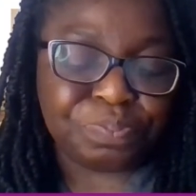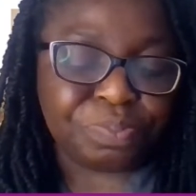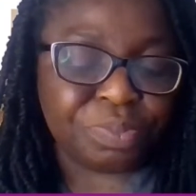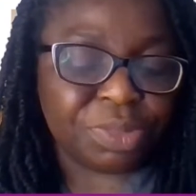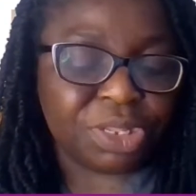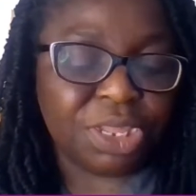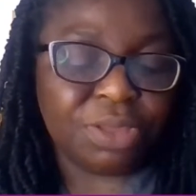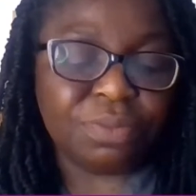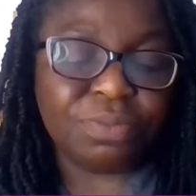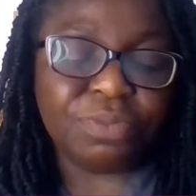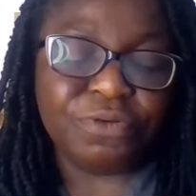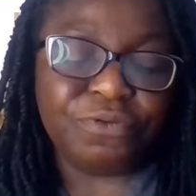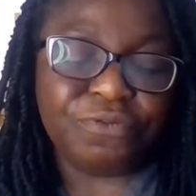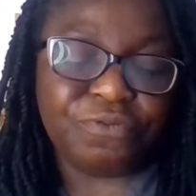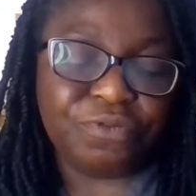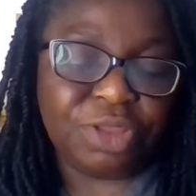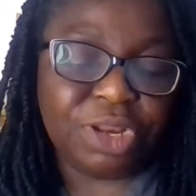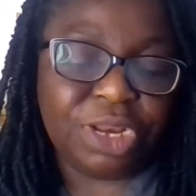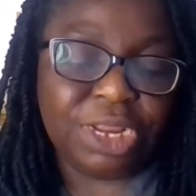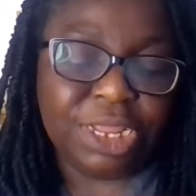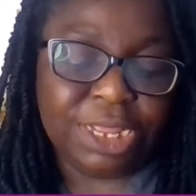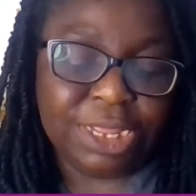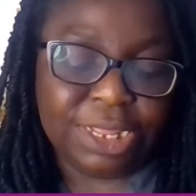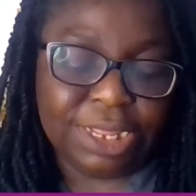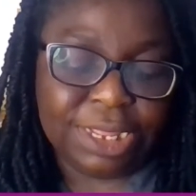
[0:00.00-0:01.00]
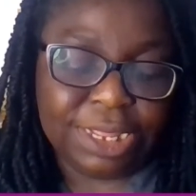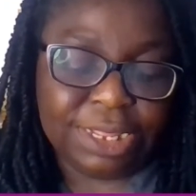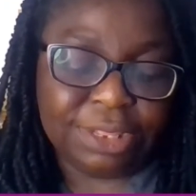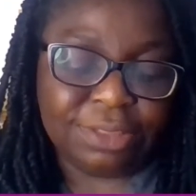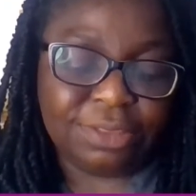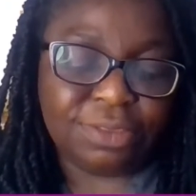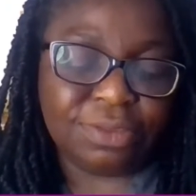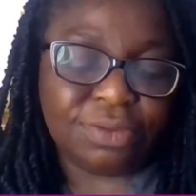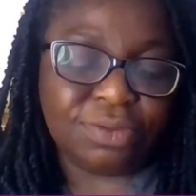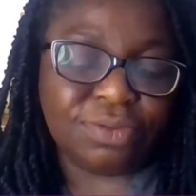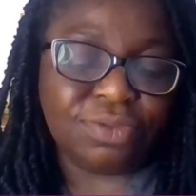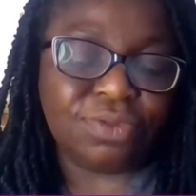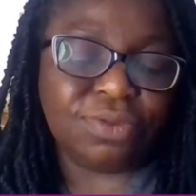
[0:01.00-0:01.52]
hemophilia. And
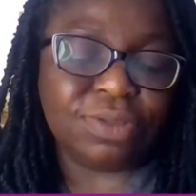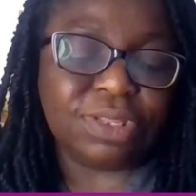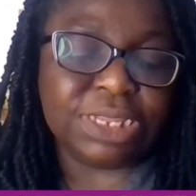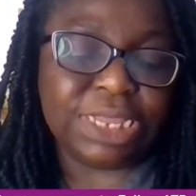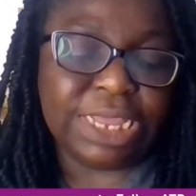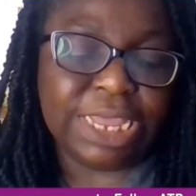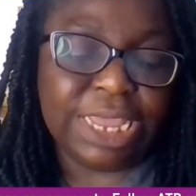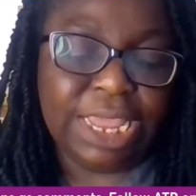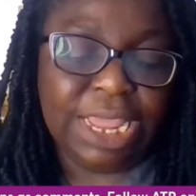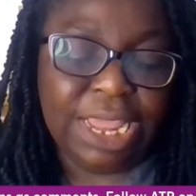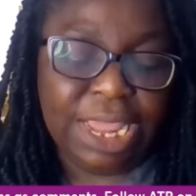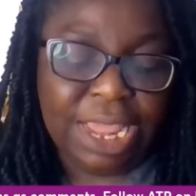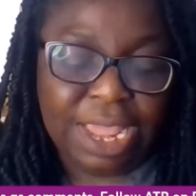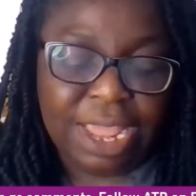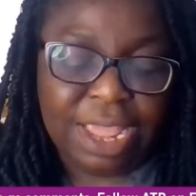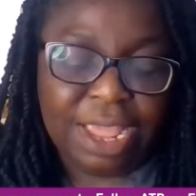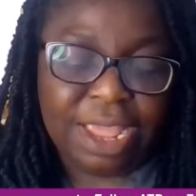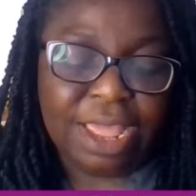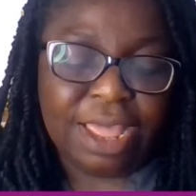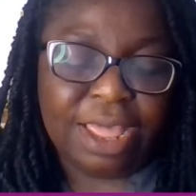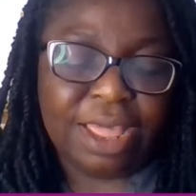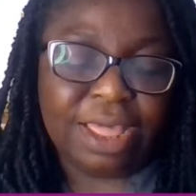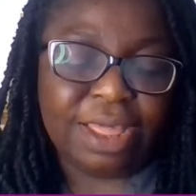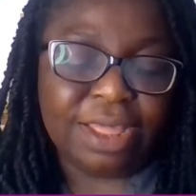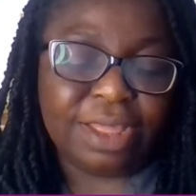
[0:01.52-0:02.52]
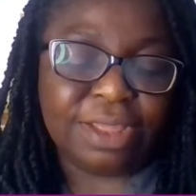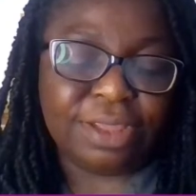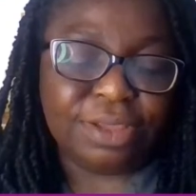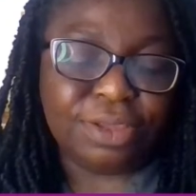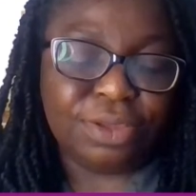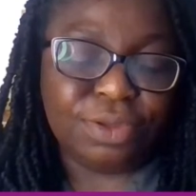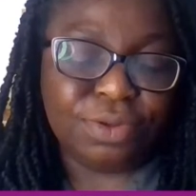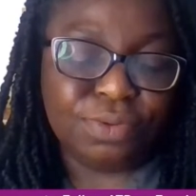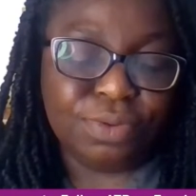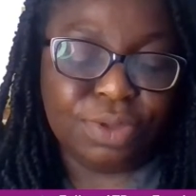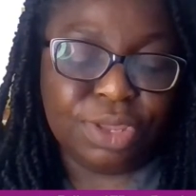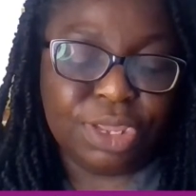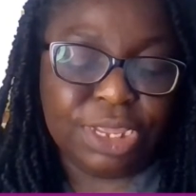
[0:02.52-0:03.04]
so today
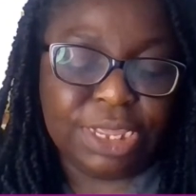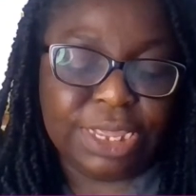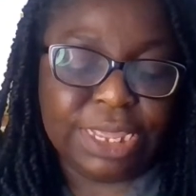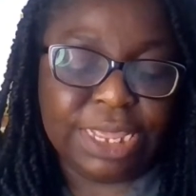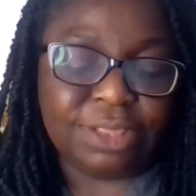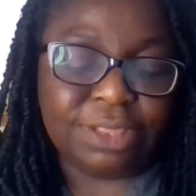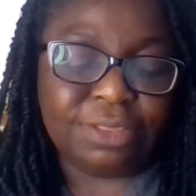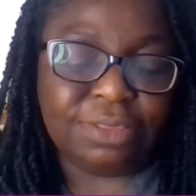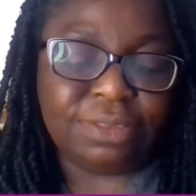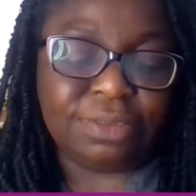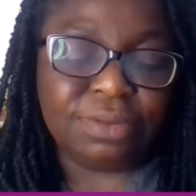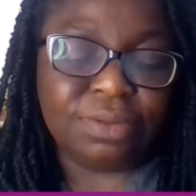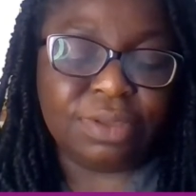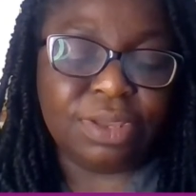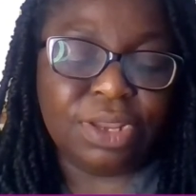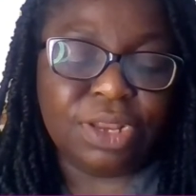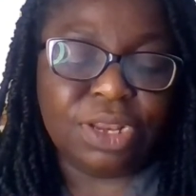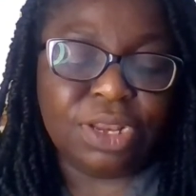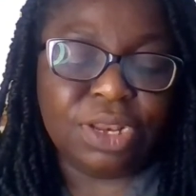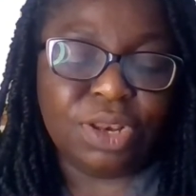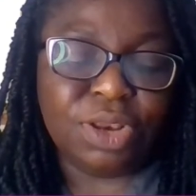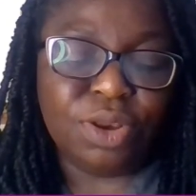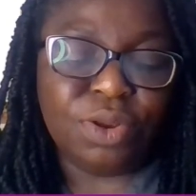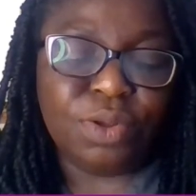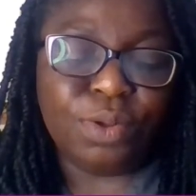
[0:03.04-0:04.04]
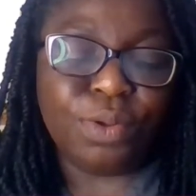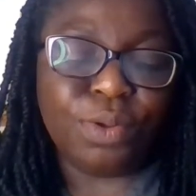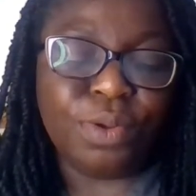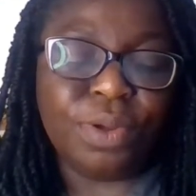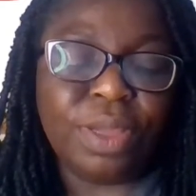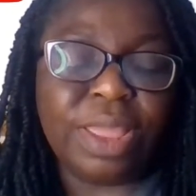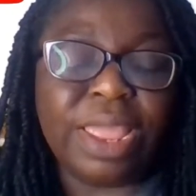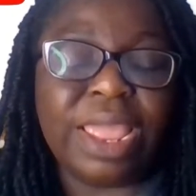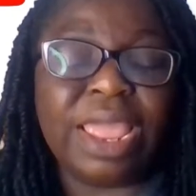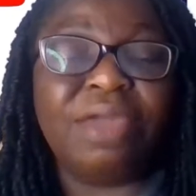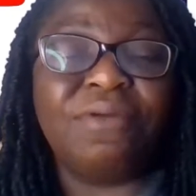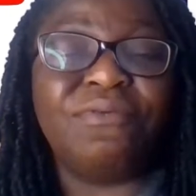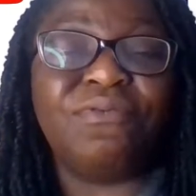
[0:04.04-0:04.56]
you will get to know
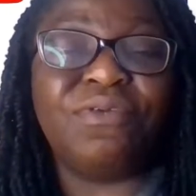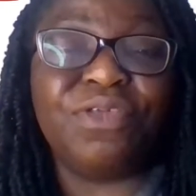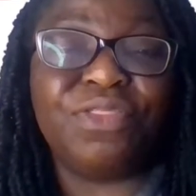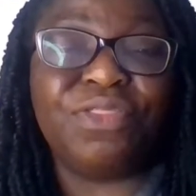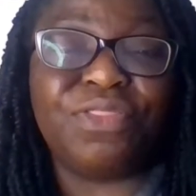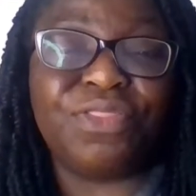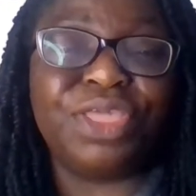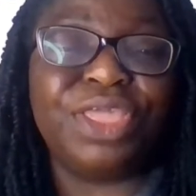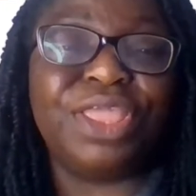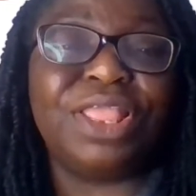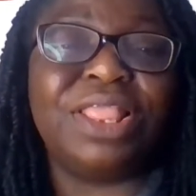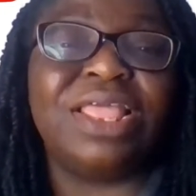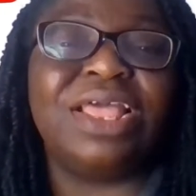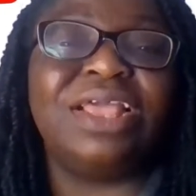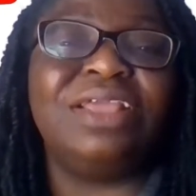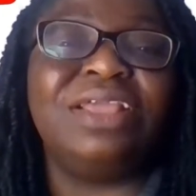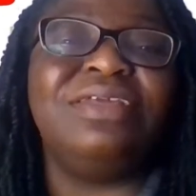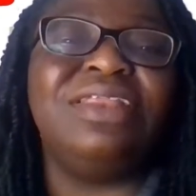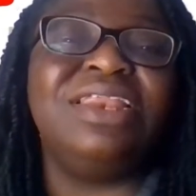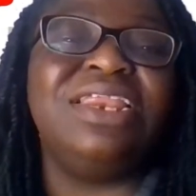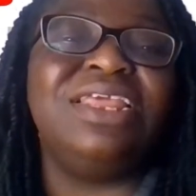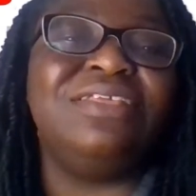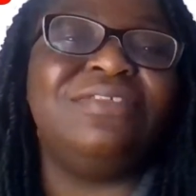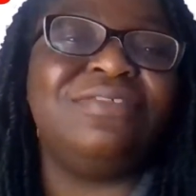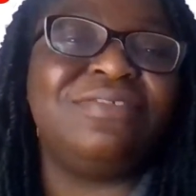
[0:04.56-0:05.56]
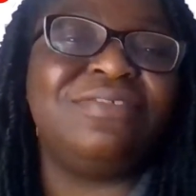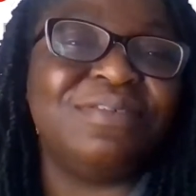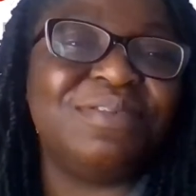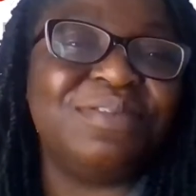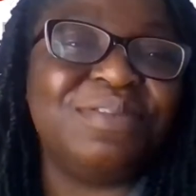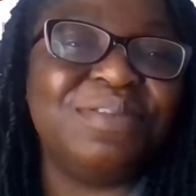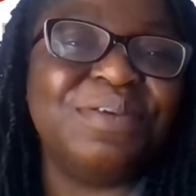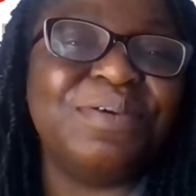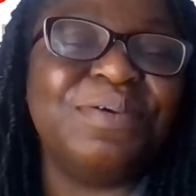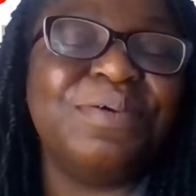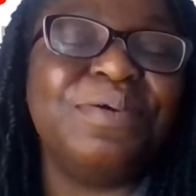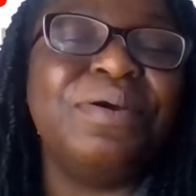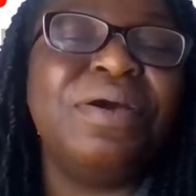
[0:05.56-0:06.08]
everything that you need to
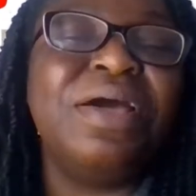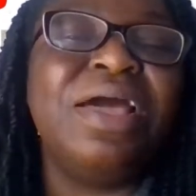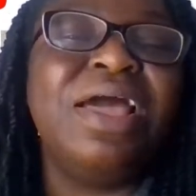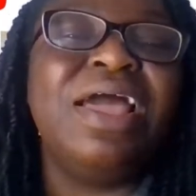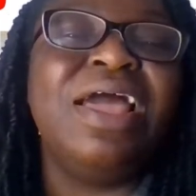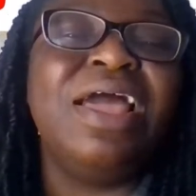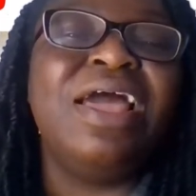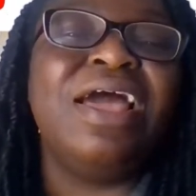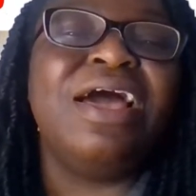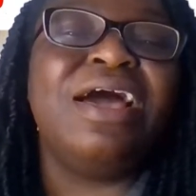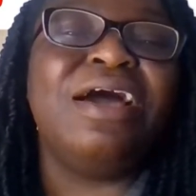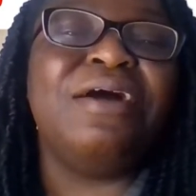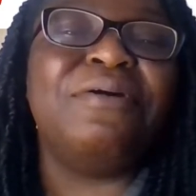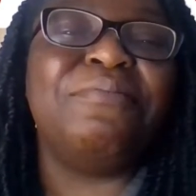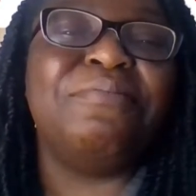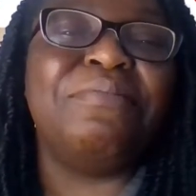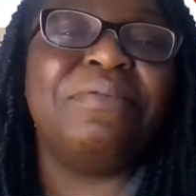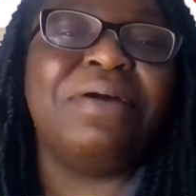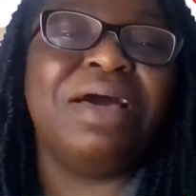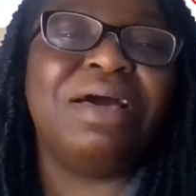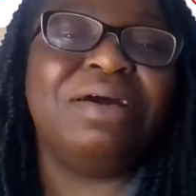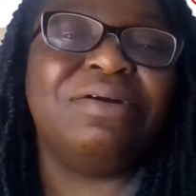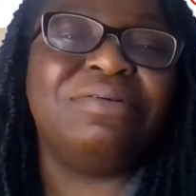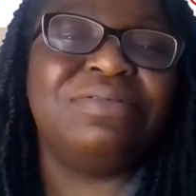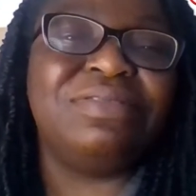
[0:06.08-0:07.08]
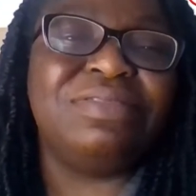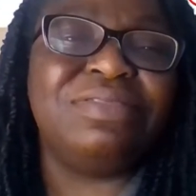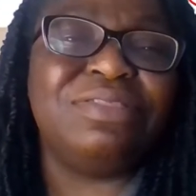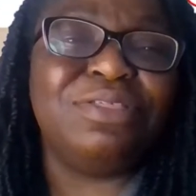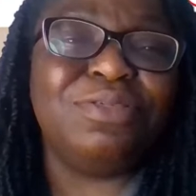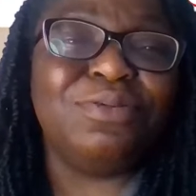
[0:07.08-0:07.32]
know about